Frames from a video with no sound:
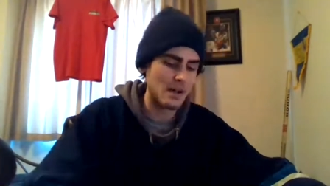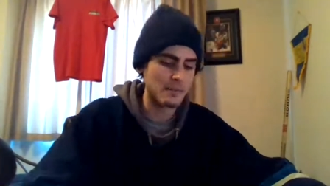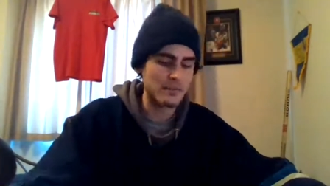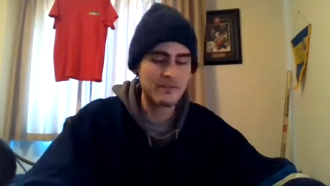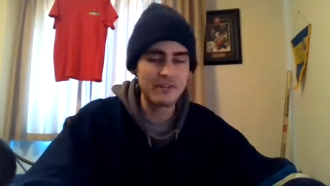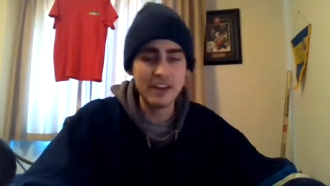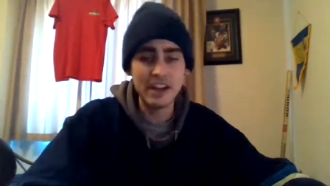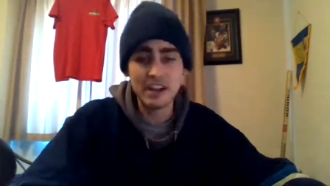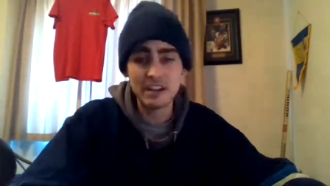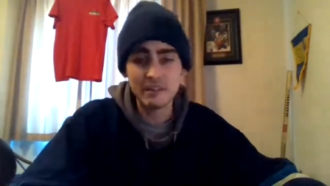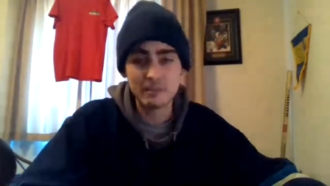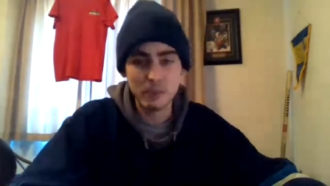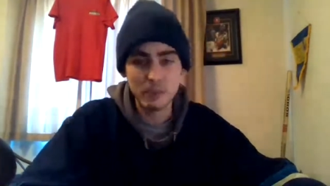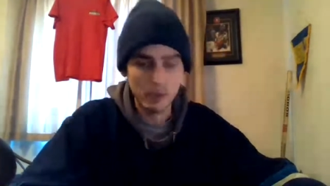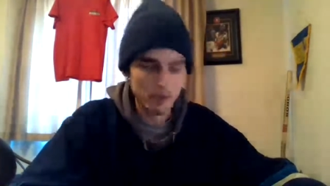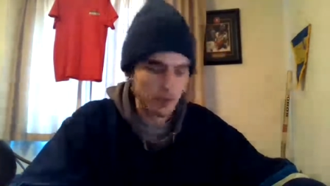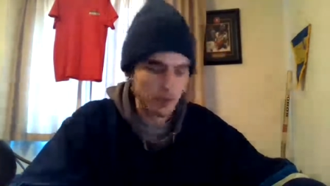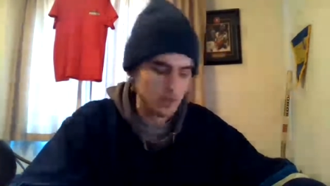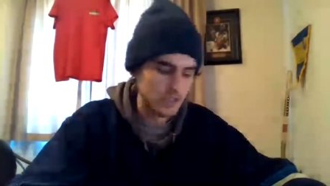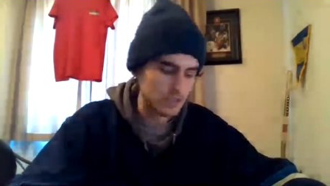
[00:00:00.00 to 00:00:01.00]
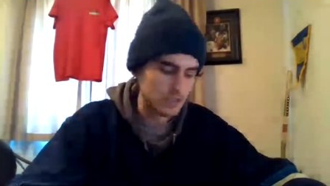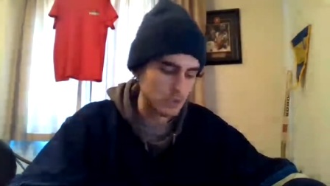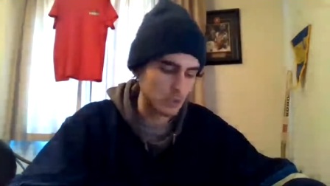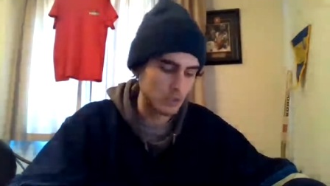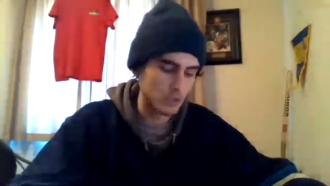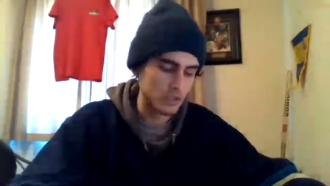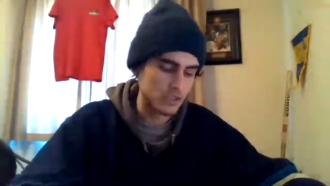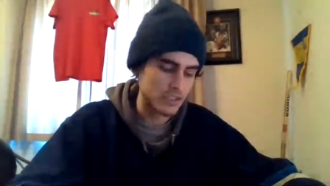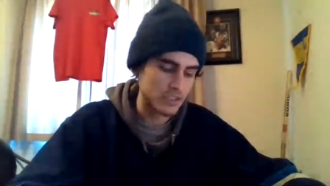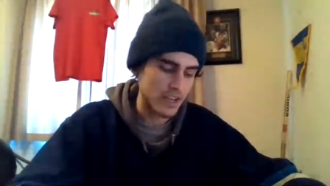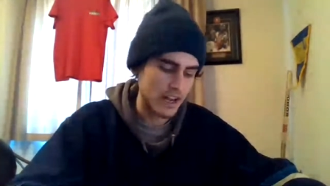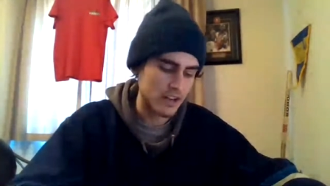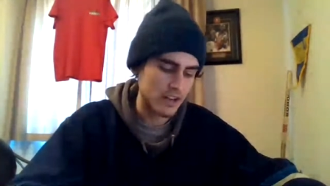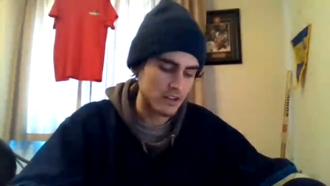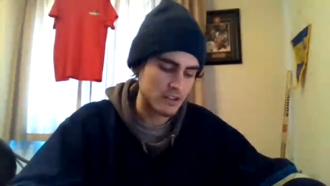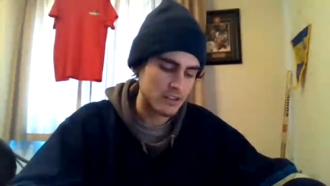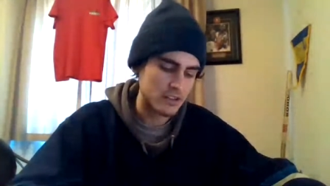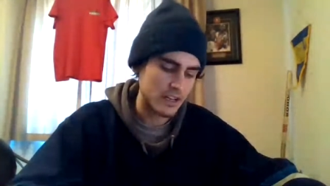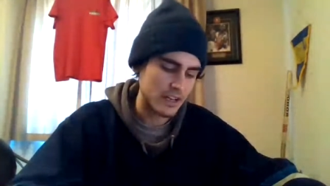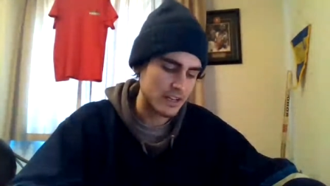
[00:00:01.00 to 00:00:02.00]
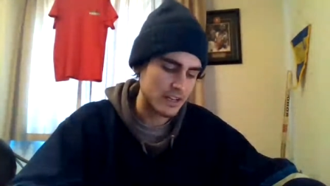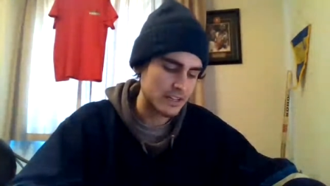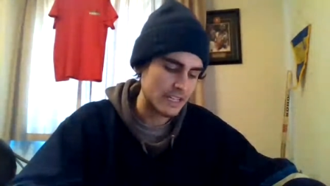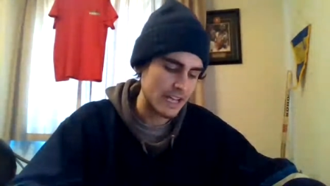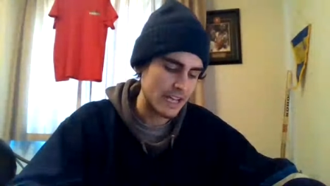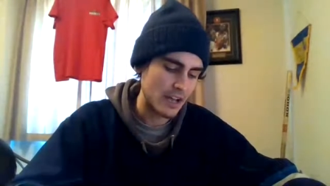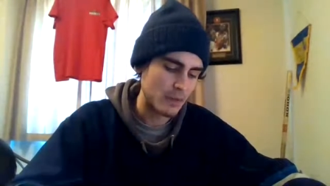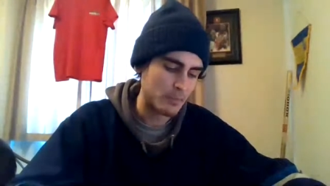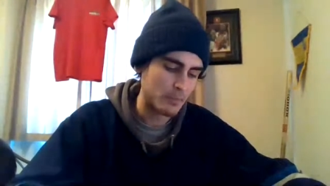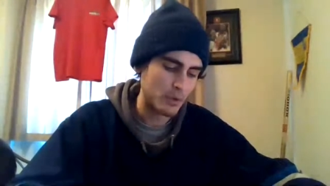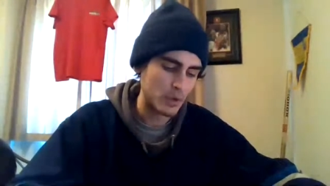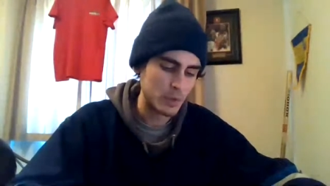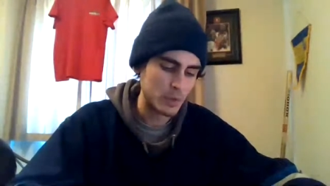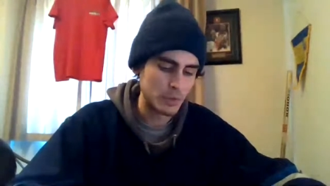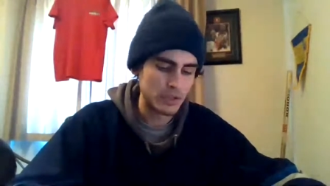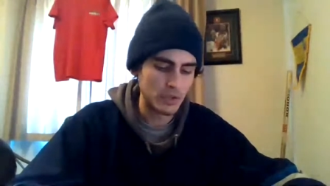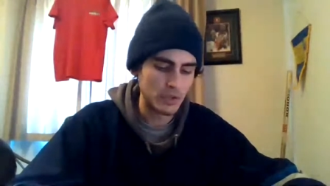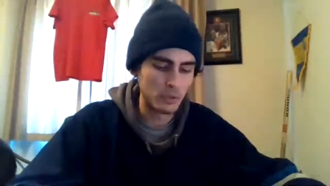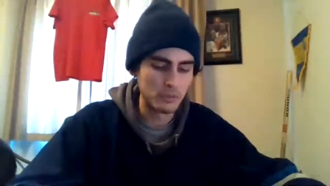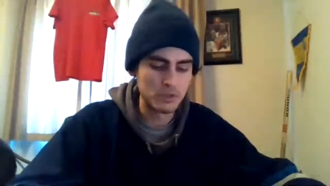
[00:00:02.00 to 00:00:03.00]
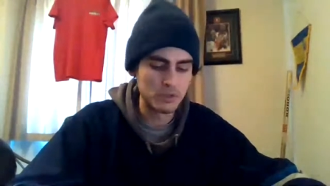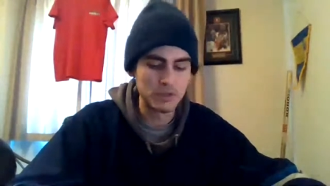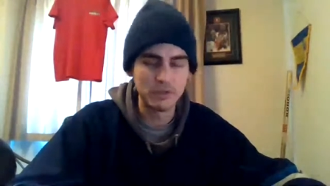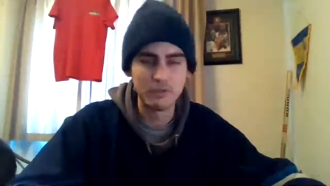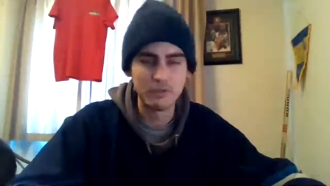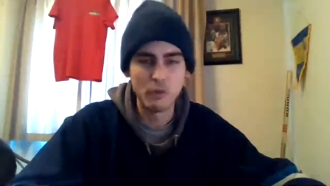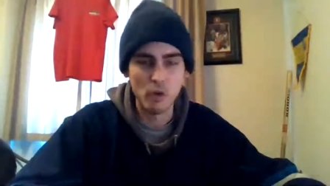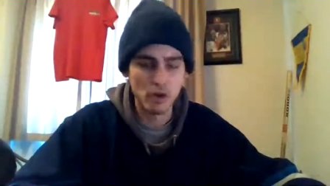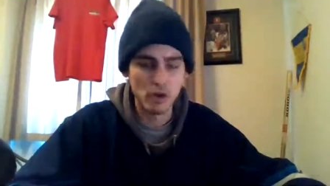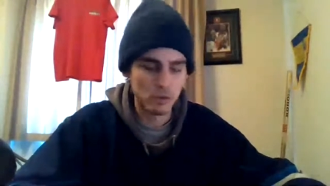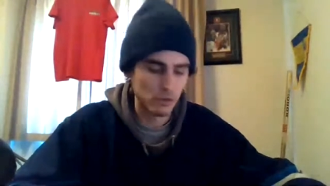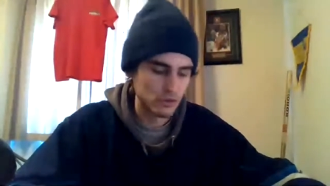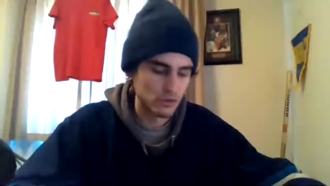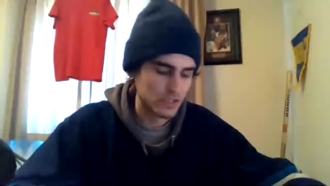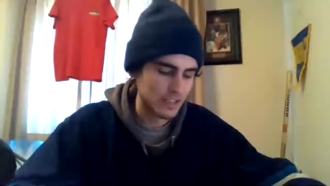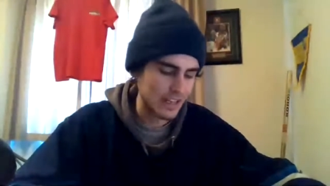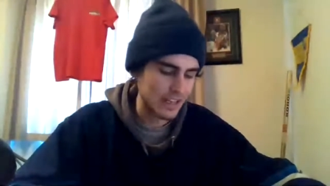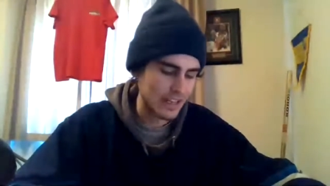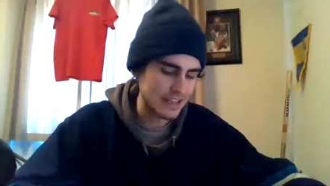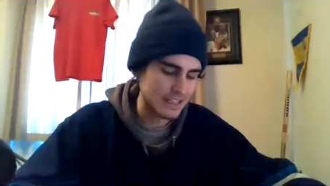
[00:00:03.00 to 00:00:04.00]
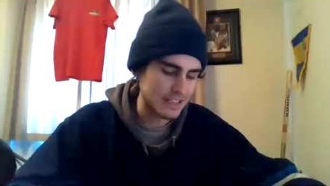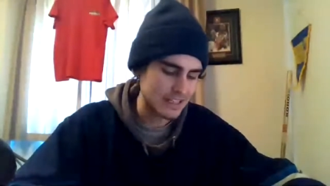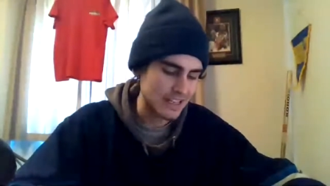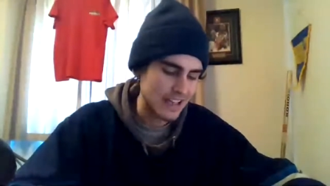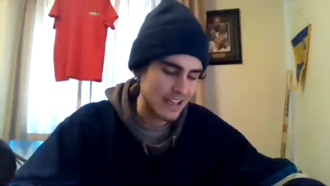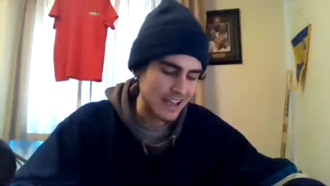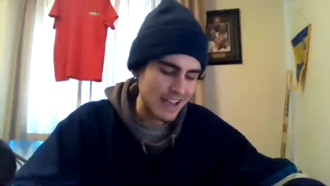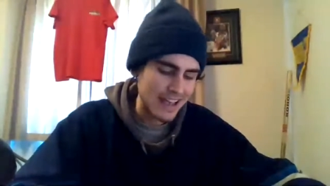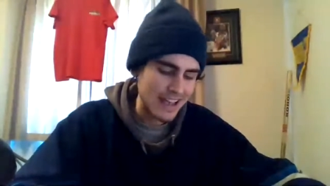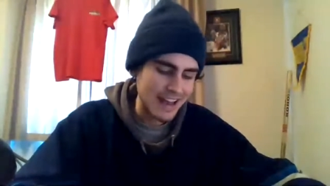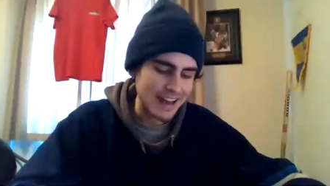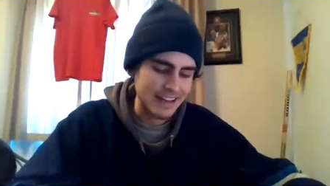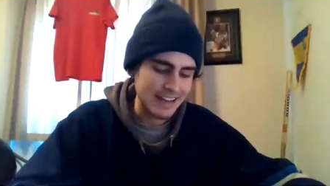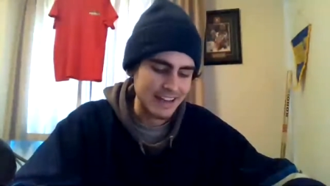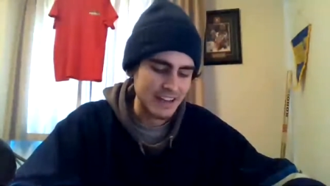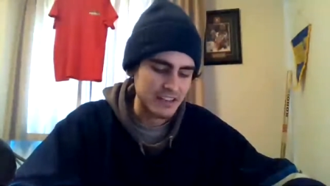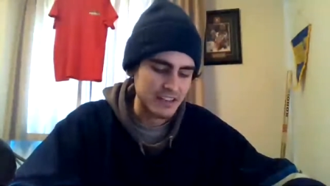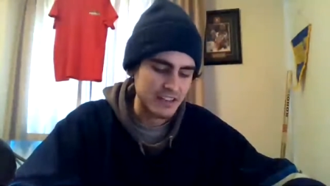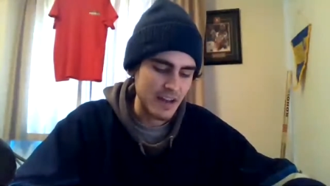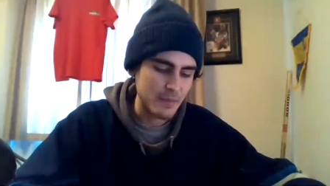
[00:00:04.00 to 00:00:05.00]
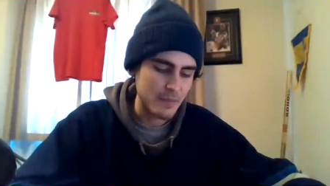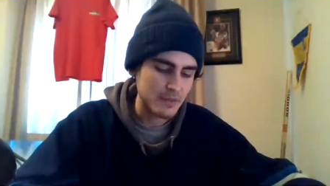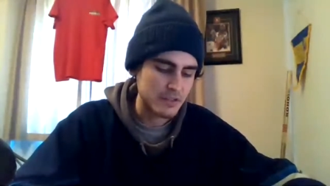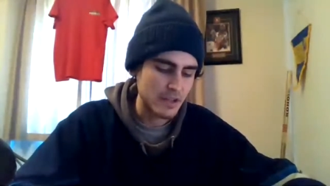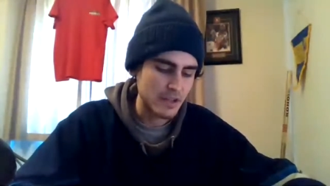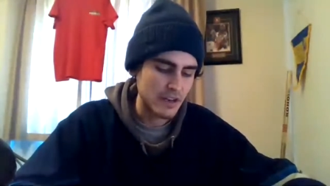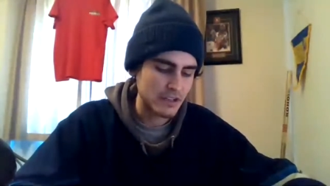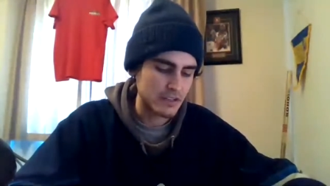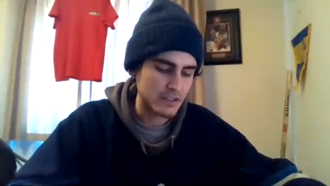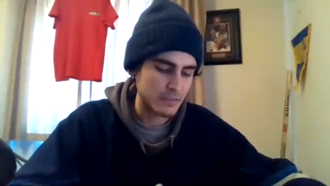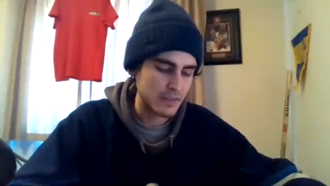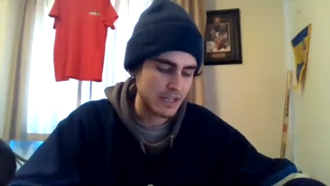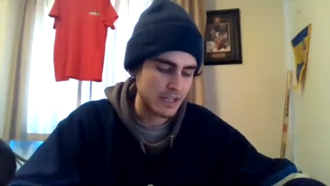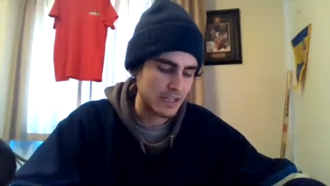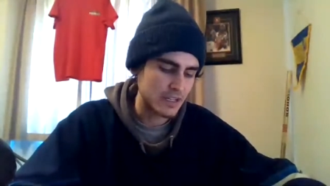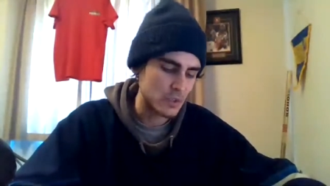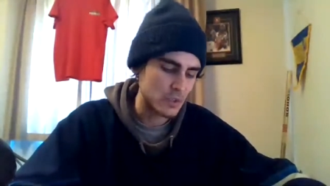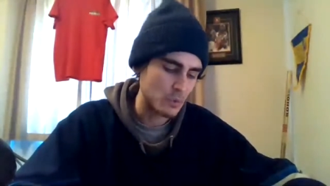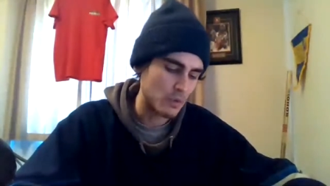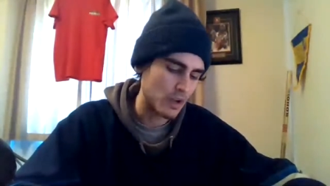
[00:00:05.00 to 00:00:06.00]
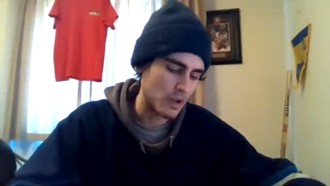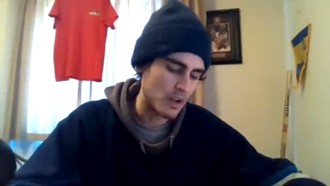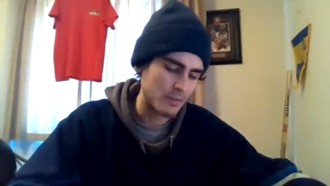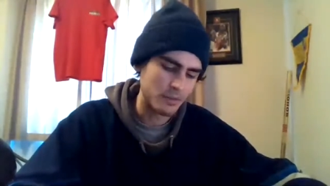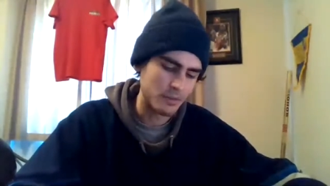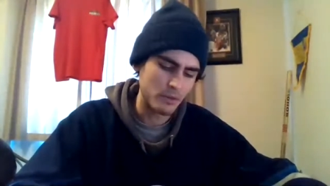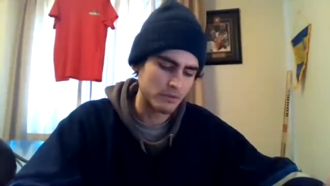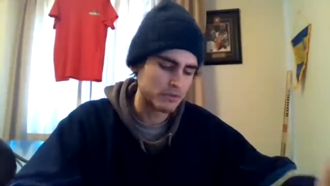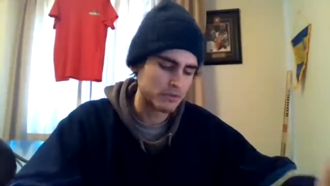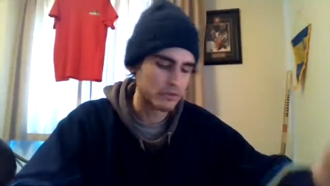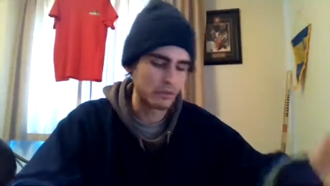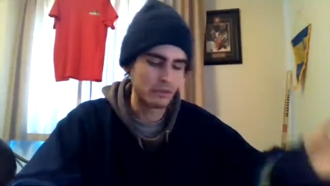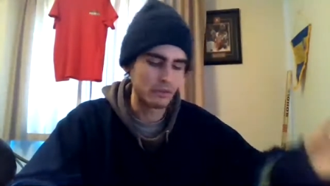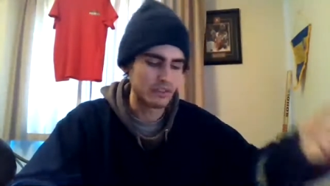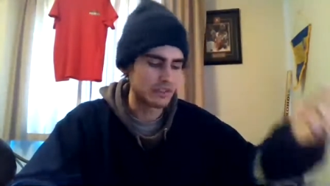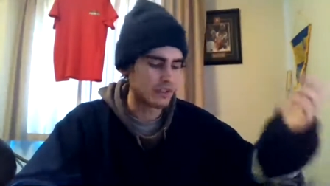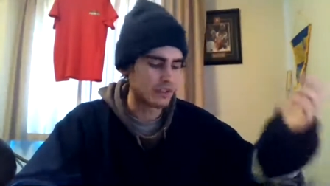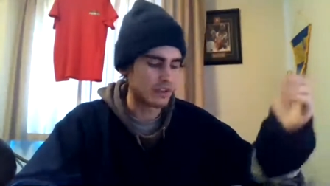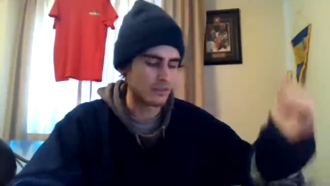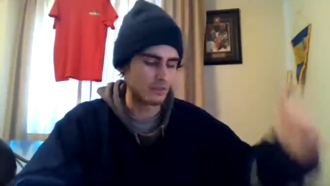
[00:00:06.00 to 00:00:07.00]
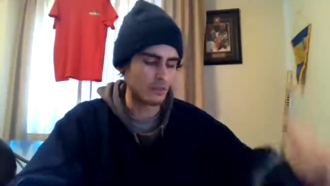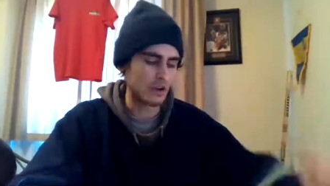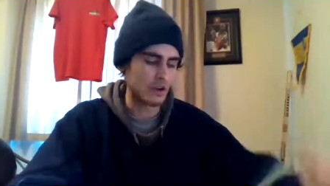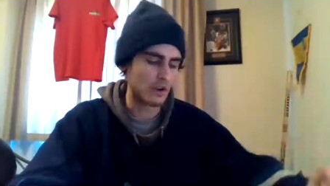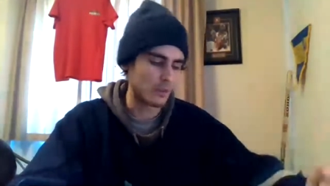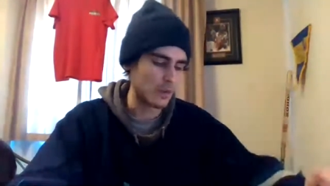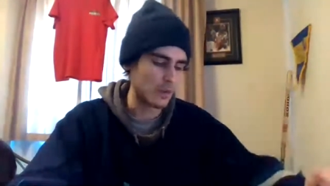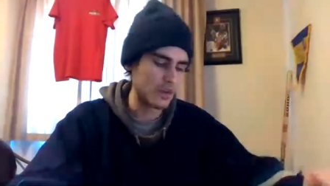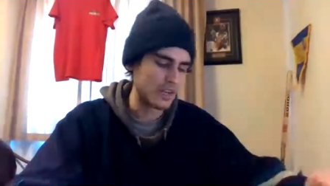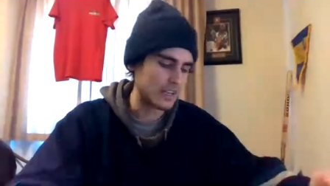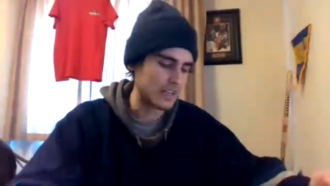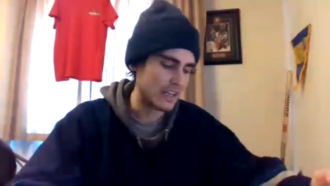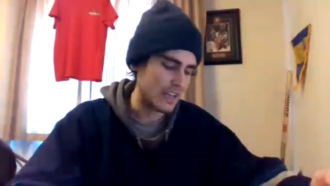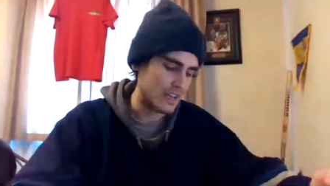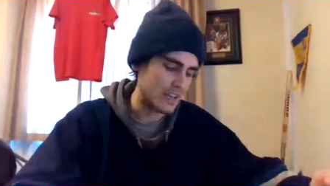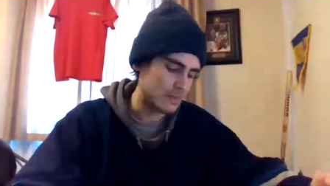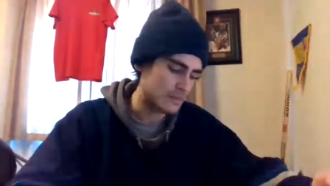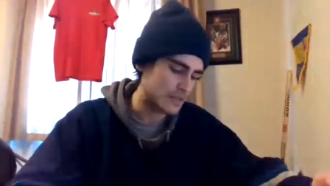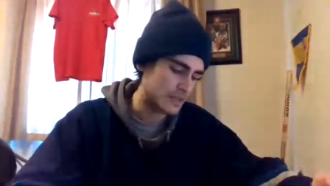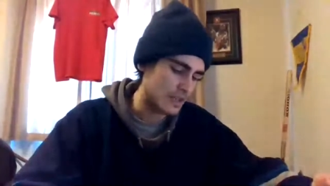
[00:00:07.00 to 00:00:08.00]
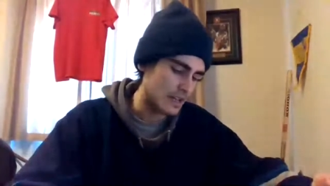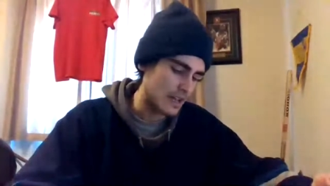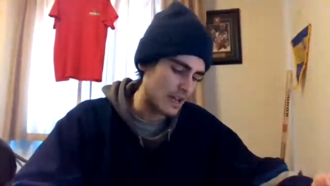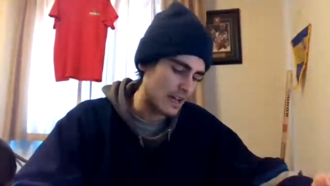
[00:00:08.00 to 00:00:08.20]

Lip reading: Fade of both of these goalies, Anderson and Dell, both with almost a 4 goals against, 88 save percentage apiece. Both goalies aren't winning games.